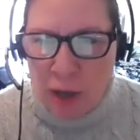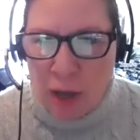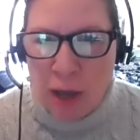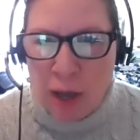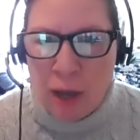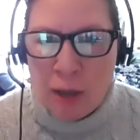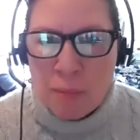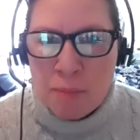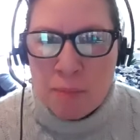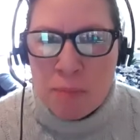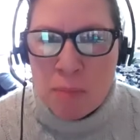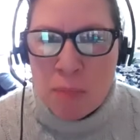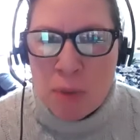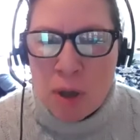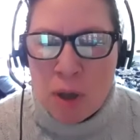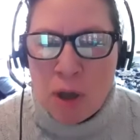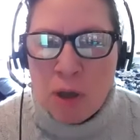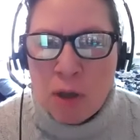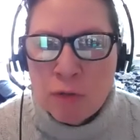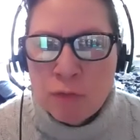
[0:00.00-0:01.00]
um,
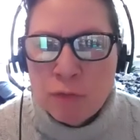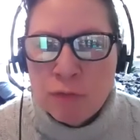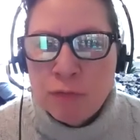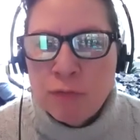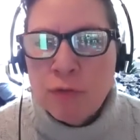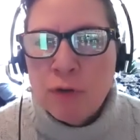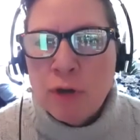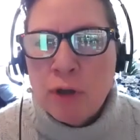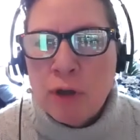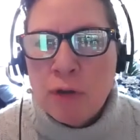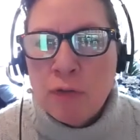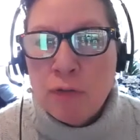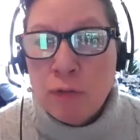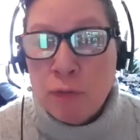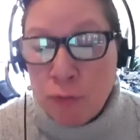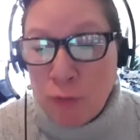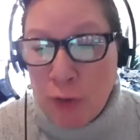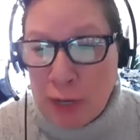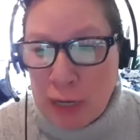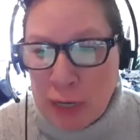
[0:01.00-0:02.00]
of, of
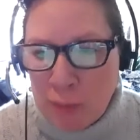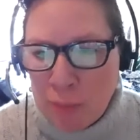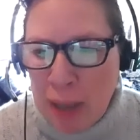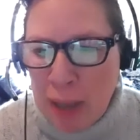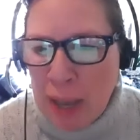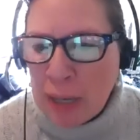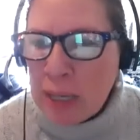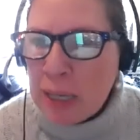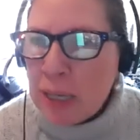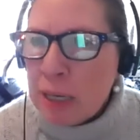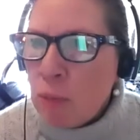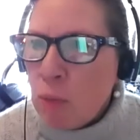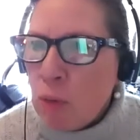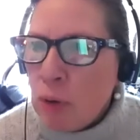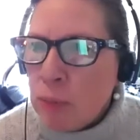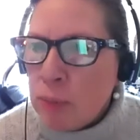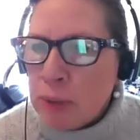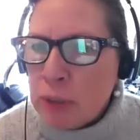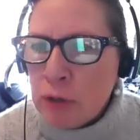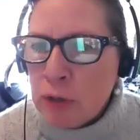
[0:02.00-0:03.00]
fighting back. And I
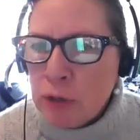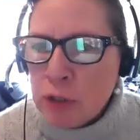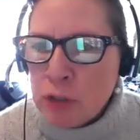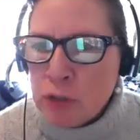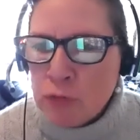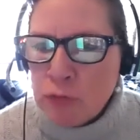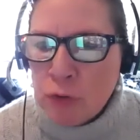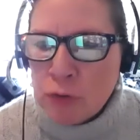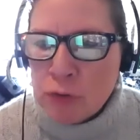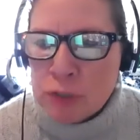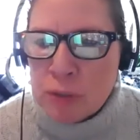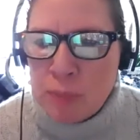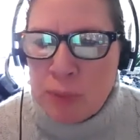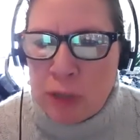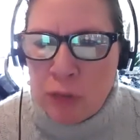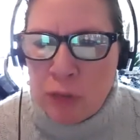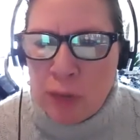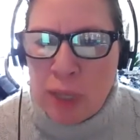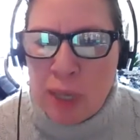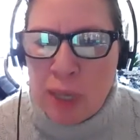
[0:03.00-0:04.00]
want to encourage folks to
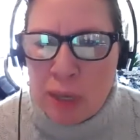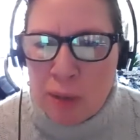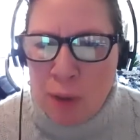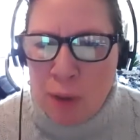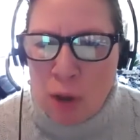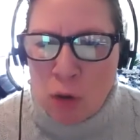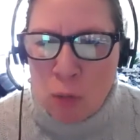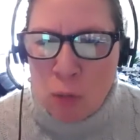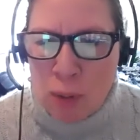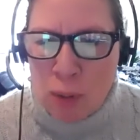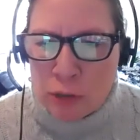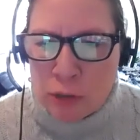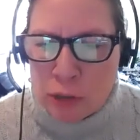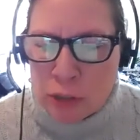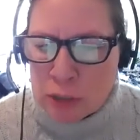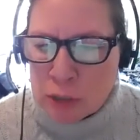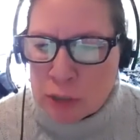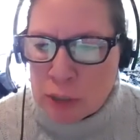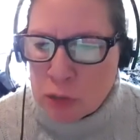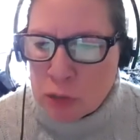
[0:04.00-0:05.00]
be thinking about
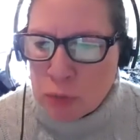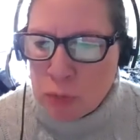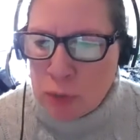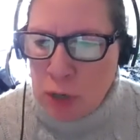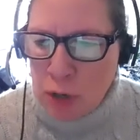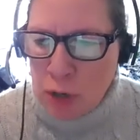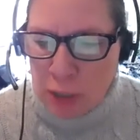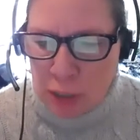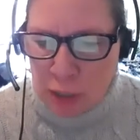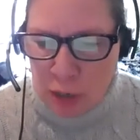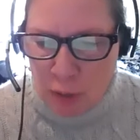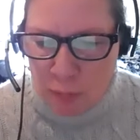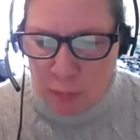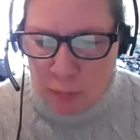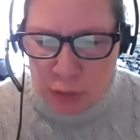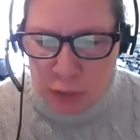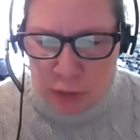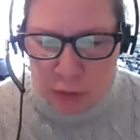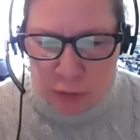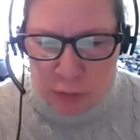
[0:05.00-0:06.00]
questions because we are going to come
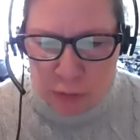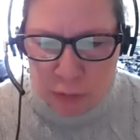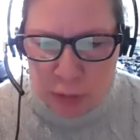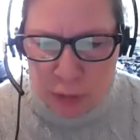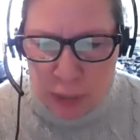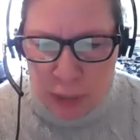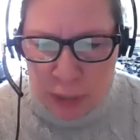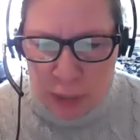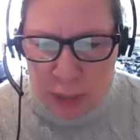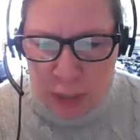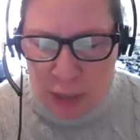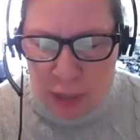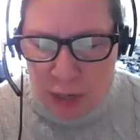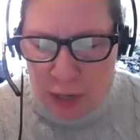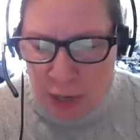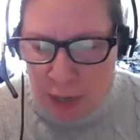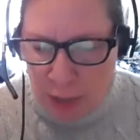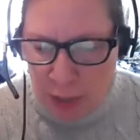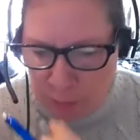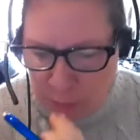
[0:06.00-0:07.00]
to you.
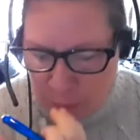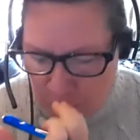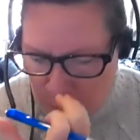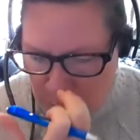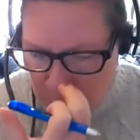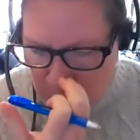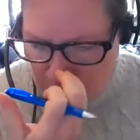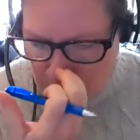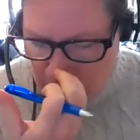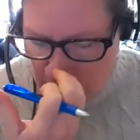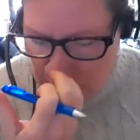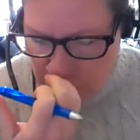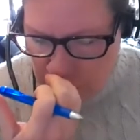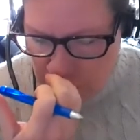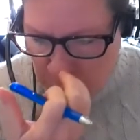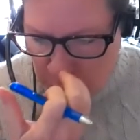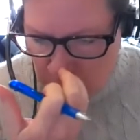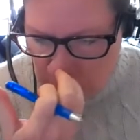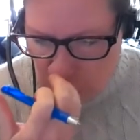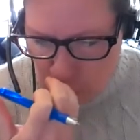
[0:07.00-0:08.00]
Um,
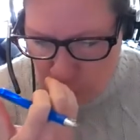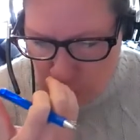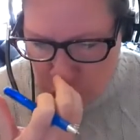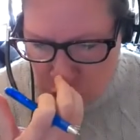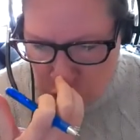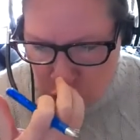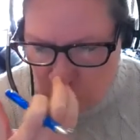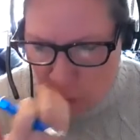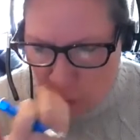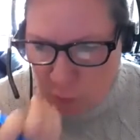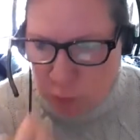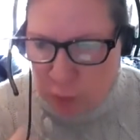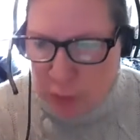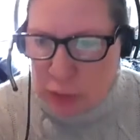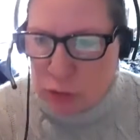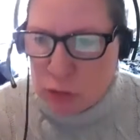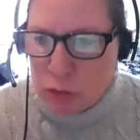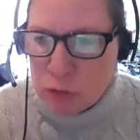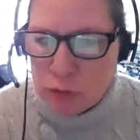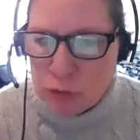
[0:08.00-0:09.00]
so any questions you have,
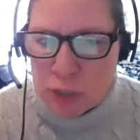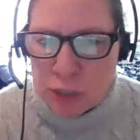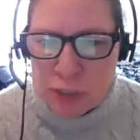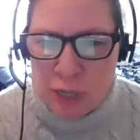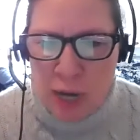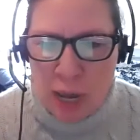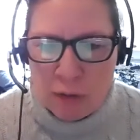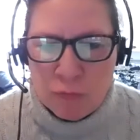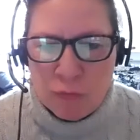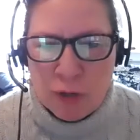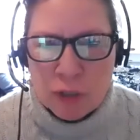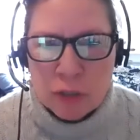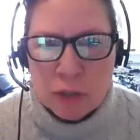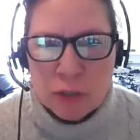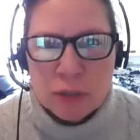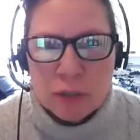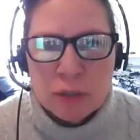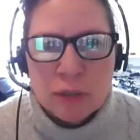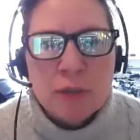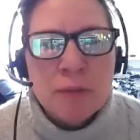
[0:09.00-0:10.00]
please use the chat
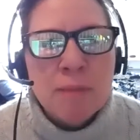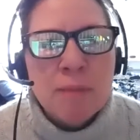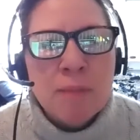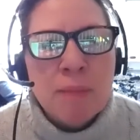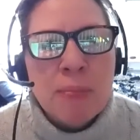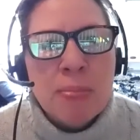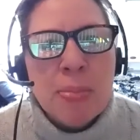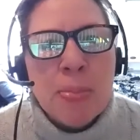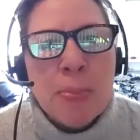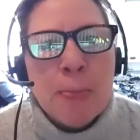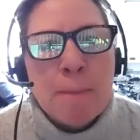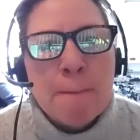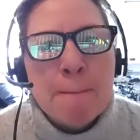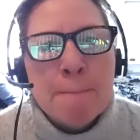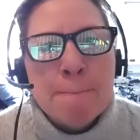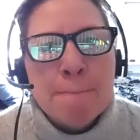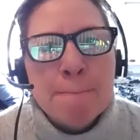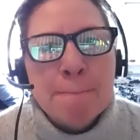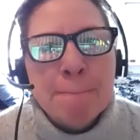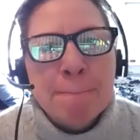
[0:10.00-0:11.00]
function.
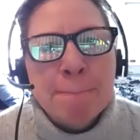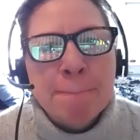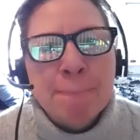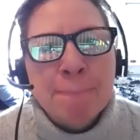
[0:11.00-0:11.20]
Yeah.